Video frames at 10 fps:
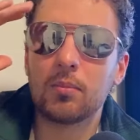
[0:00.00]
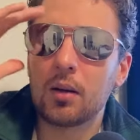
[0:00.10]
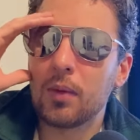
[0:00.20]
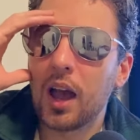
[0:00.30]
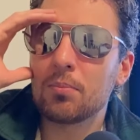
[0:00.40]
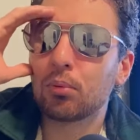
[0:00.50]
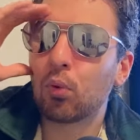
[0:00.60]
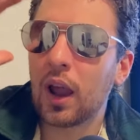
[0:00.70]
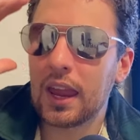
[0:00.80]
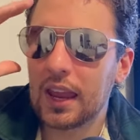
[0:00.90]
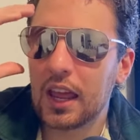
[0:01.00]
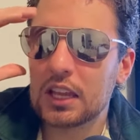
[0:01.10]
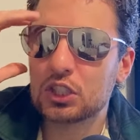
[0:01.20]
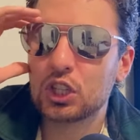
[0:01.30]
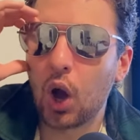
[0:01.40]
My brain
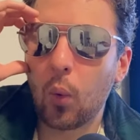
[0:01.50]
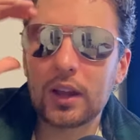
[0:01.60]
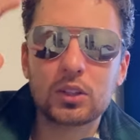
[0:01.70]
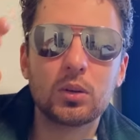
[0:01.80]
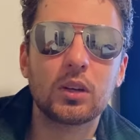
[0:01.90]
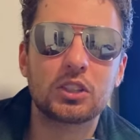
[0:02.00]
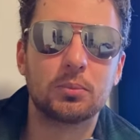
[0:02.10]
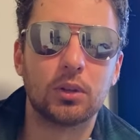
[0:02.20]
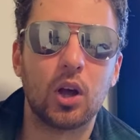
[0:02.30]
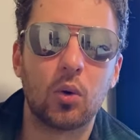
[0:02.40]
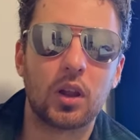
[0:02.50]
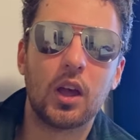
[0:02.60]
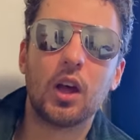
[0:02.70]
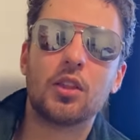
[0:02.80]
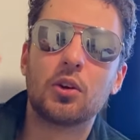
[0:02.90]
is going to explode.
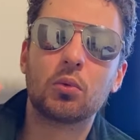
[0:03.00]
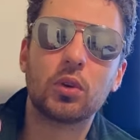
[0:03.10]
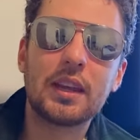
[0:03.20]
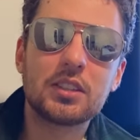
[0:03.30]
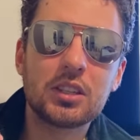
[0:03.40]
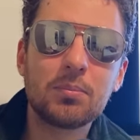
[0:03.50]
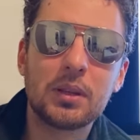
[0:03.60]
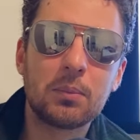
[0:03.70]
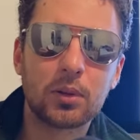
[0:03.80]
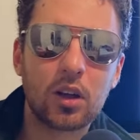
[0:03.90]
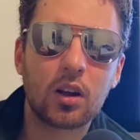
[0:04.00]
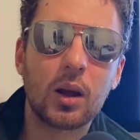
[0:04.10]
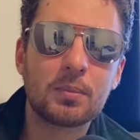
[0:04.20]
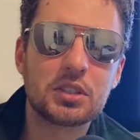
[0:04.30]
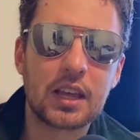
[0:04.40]
The reason people are
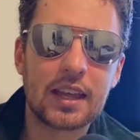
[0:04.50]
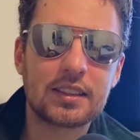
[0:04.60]
upset